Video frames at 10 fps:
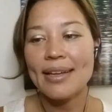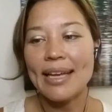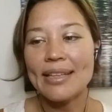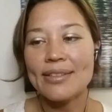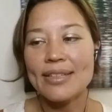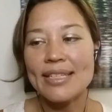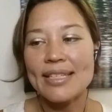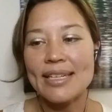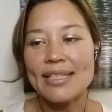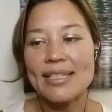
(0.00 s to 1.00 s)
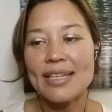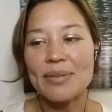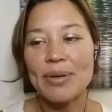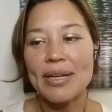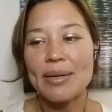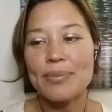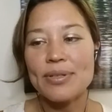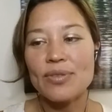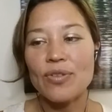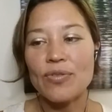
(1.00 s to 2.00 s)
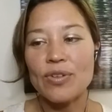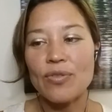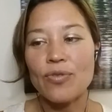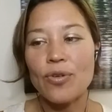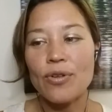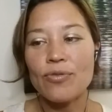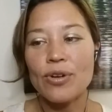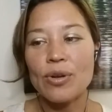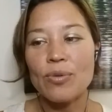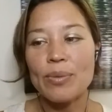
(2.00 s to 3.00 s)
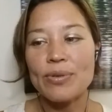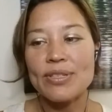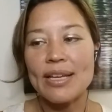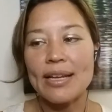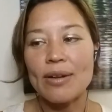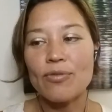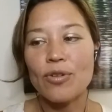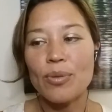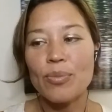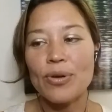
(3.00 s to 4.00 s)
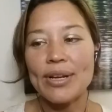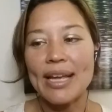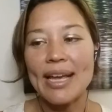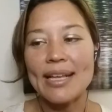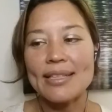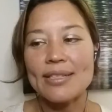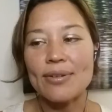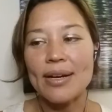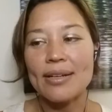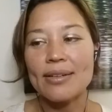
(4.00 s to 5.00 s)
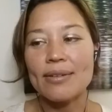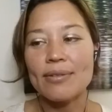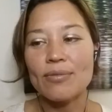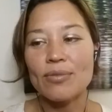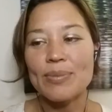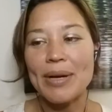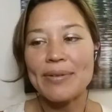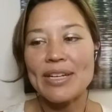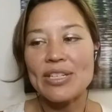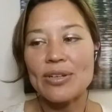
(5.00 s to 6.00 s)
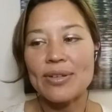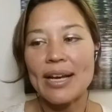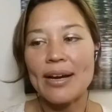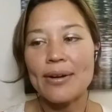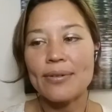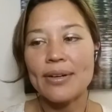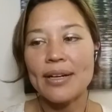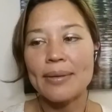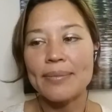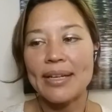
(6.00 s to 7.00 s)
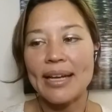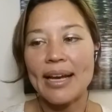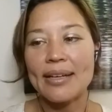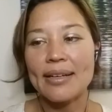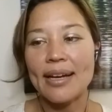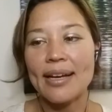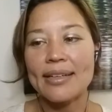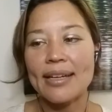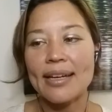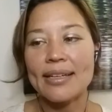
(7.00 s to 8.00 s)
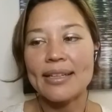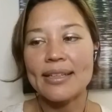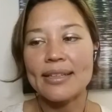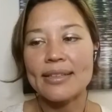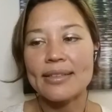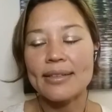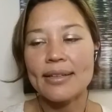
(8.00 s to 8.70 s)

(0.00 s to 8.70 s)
8:36, checked my numbers, 54, 41%, and 4.8. So my ratio now, and I hadn't had anything